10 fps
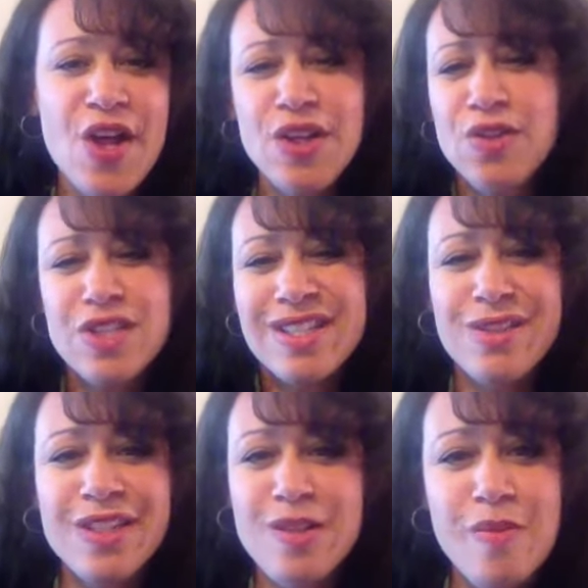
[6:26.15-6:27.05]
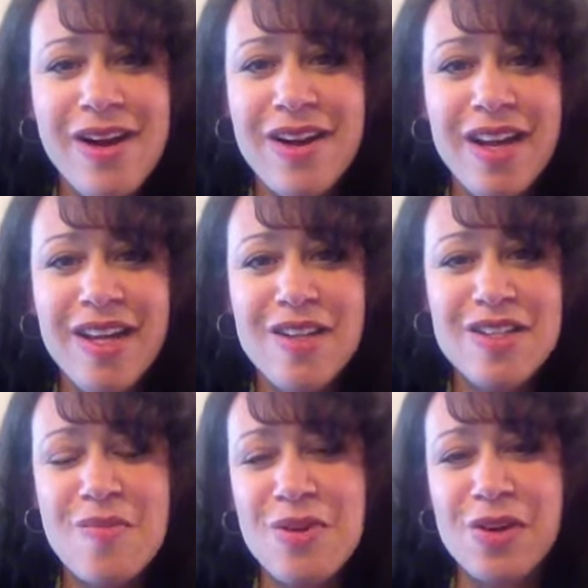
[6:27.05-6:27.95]
you just looked American,
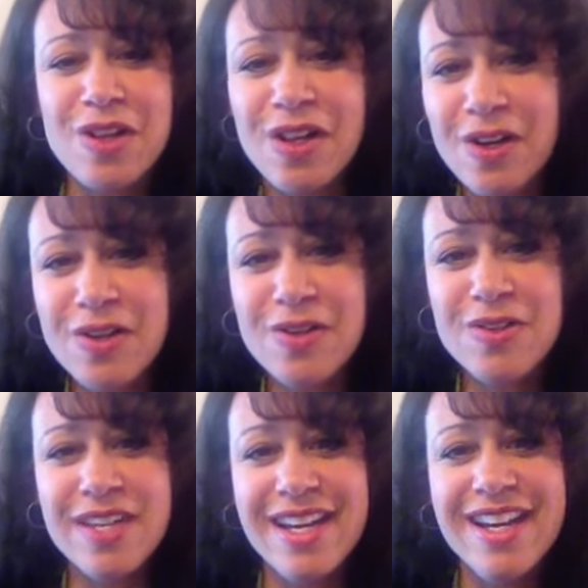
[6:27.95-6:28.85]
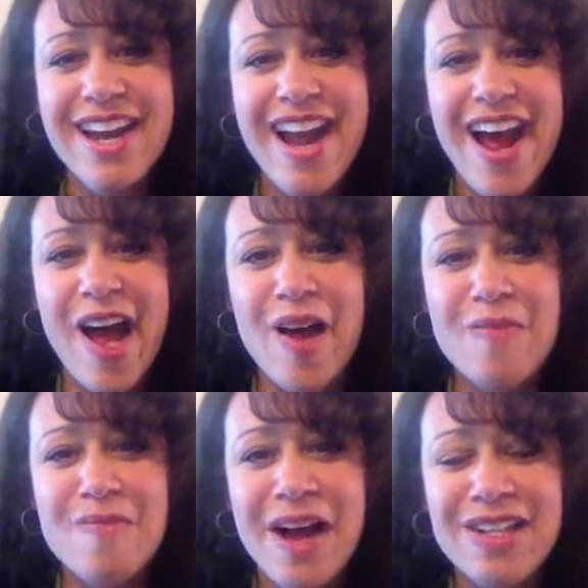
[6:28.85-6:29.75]
some of your clothes, and
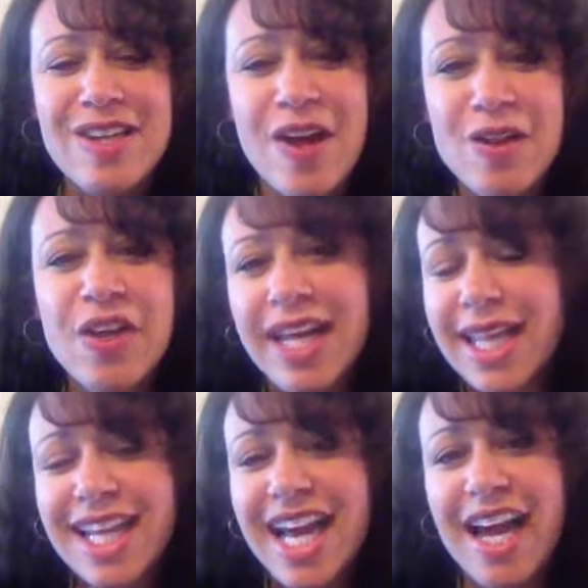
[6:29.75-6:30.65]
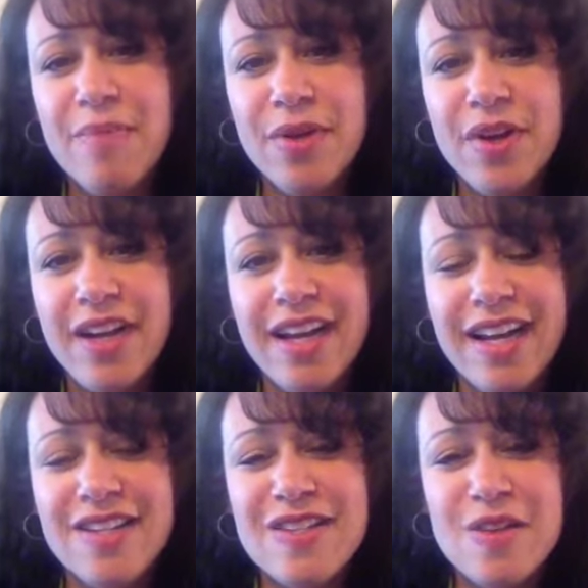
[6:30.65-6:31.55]
I saw you looking at the guidebook, and I
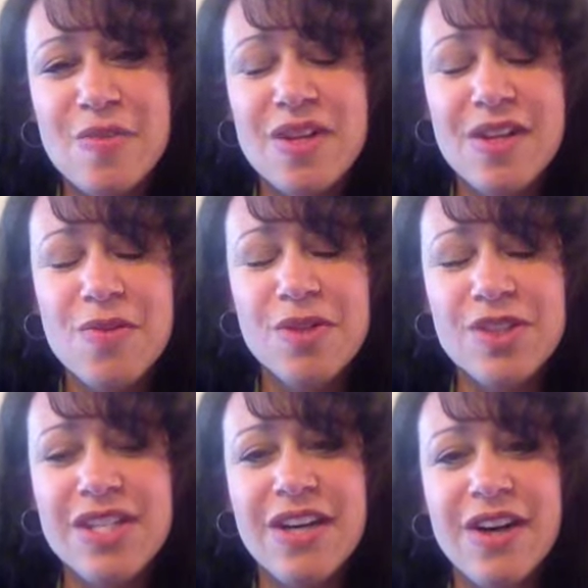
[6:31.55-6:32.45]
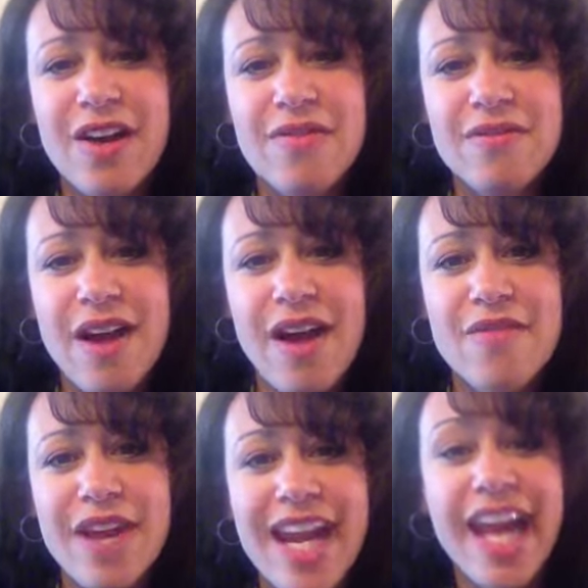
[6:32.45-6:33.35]
assumed that you were just here on
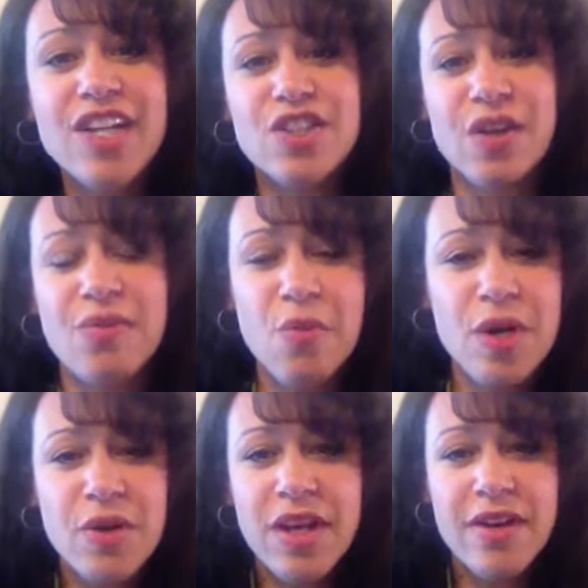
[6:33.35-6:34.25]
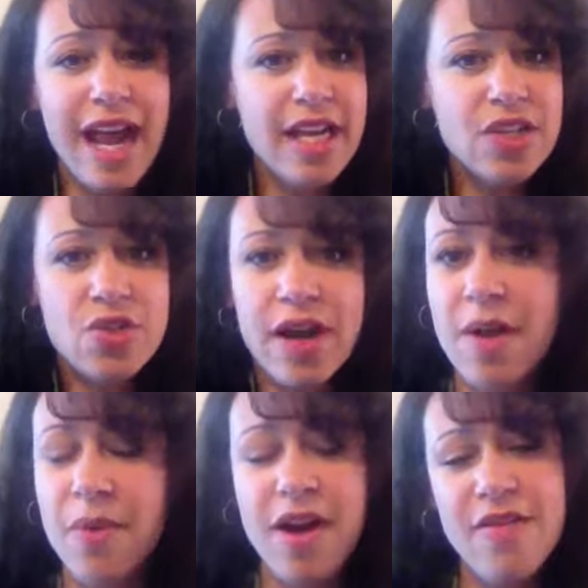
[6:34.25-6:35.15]
vacation. What are you here?" And he struck
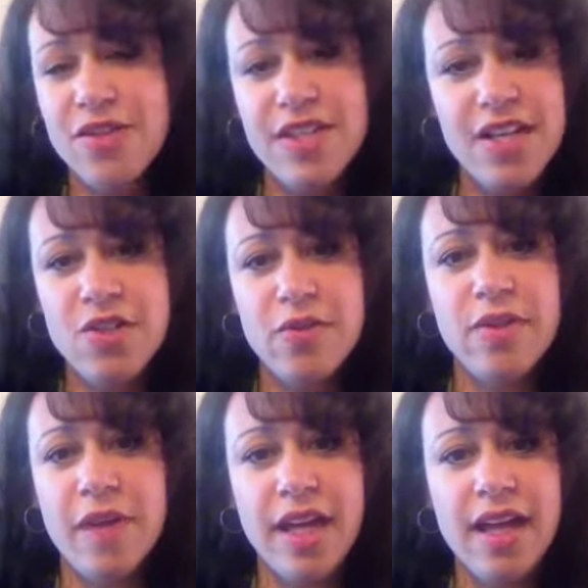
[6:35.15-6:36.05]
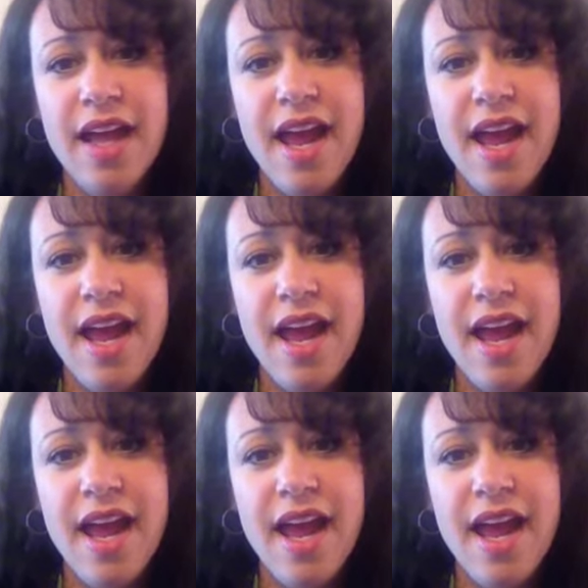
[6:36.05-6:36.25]
up a conversation with me.